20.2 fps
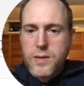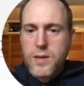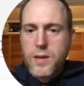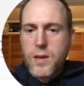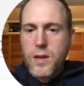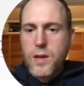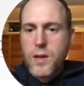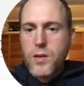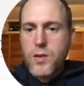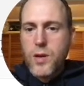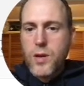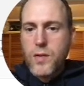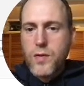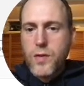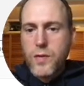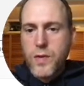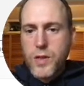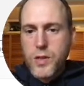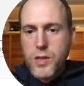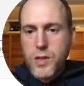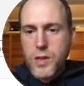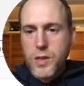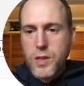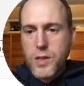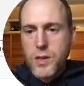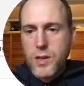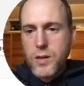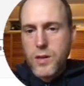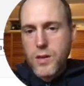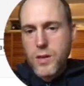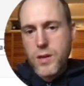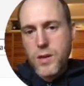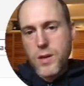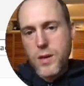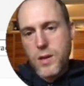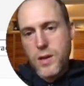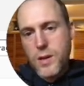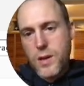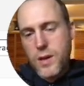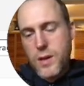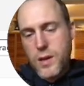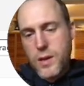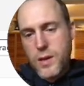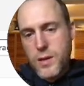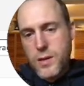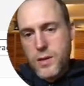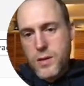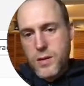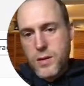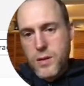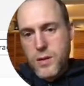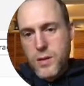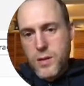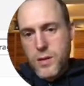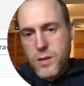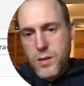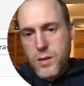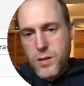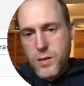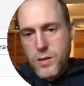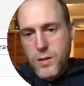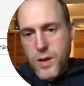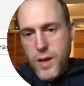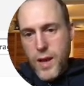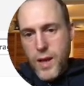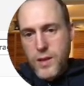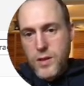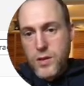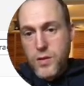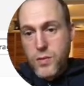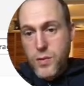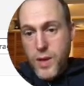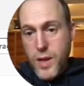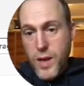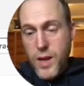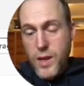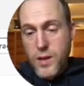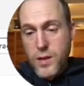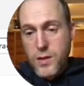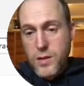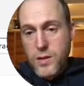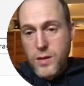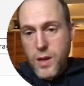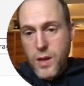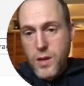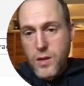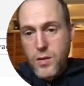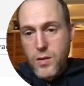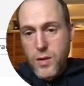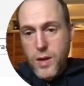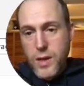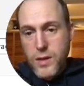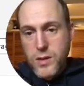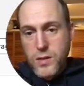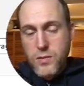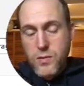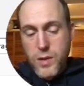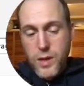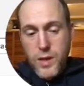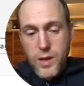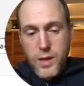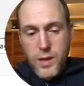Lookout for Vision and had created in your S3,